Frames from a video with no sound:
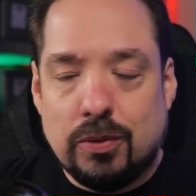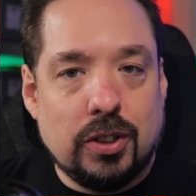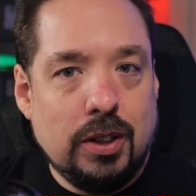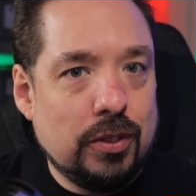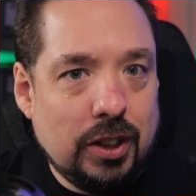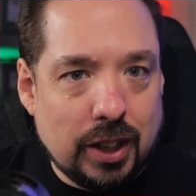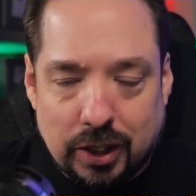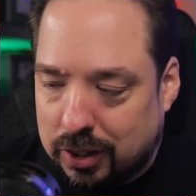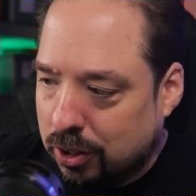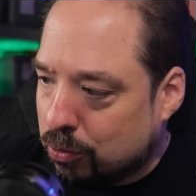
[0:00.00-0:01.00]
Even the
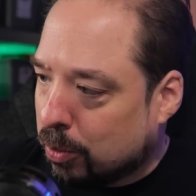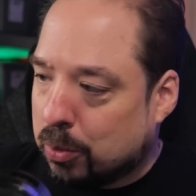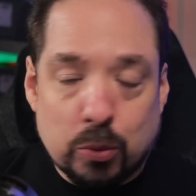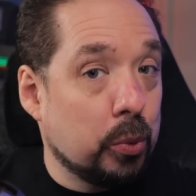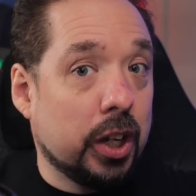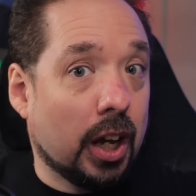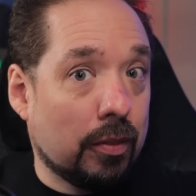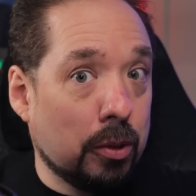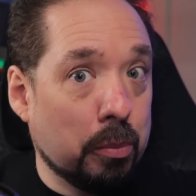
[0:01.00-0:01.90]
LED strip we have in